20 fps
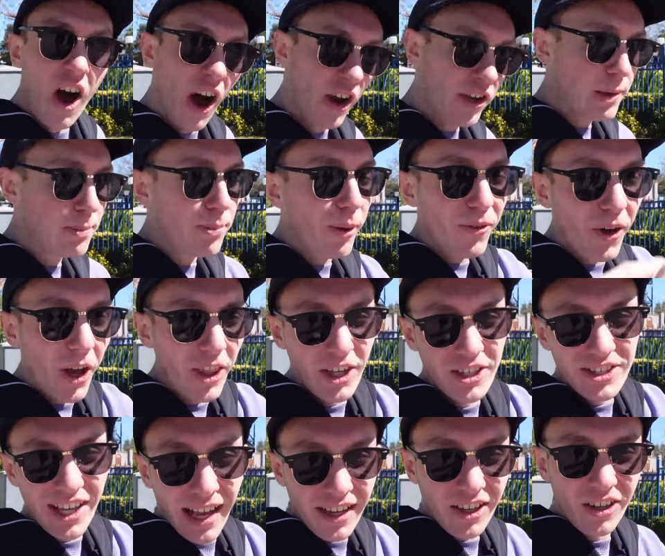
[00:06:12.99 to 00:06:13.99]
I did prefer the
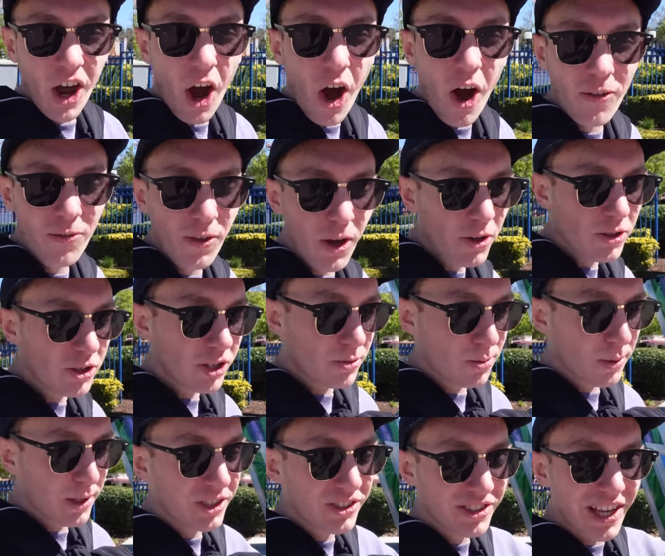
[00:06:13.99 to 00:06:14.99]
second half though,
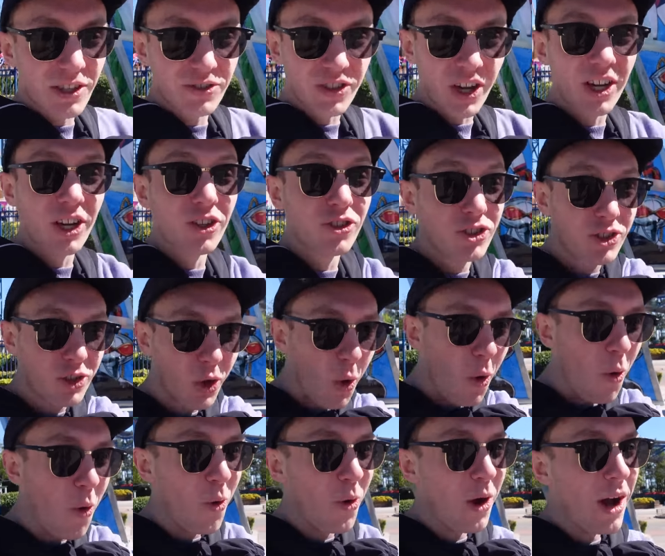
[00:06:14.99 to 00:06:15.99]
just because there's like a
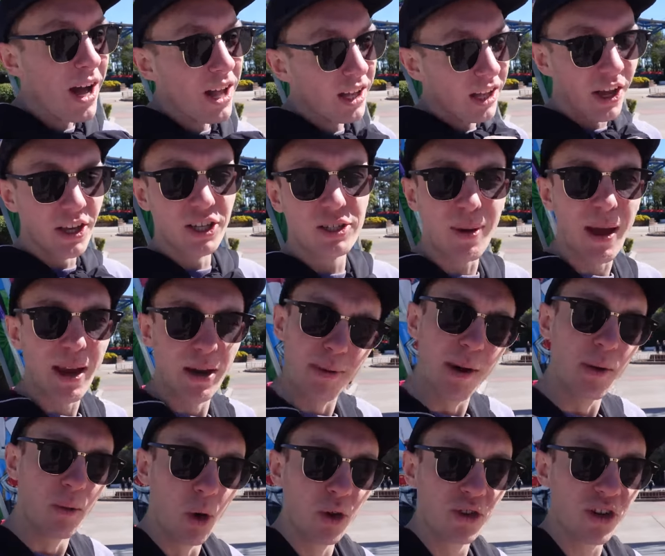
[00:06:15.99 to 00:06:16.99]
stall, uh, you spend a
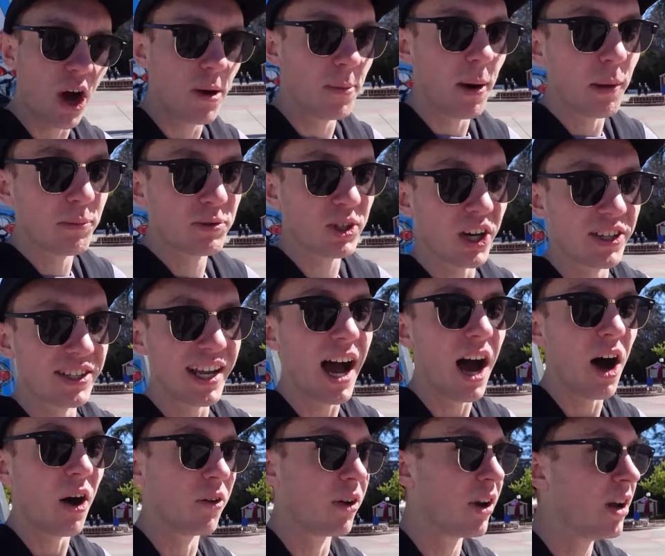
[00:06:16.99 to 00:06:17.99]
bit more time upside
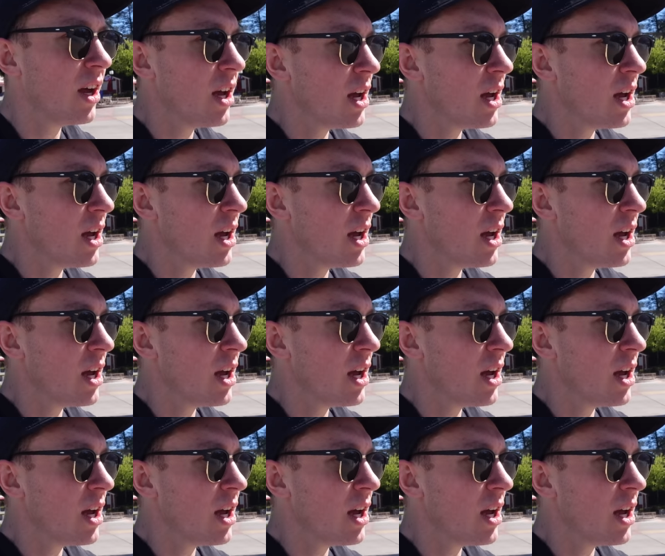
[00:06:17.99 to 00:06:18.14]
down.